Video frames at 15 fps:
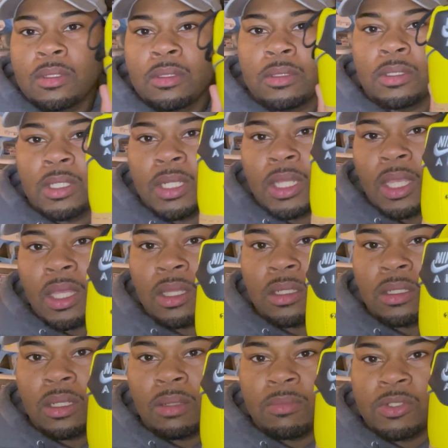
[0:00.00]
Look at that,
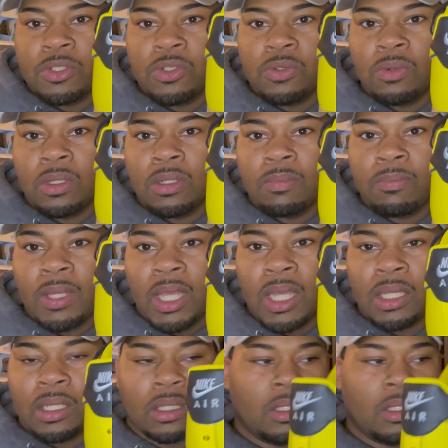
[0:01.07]
number 2 on the back.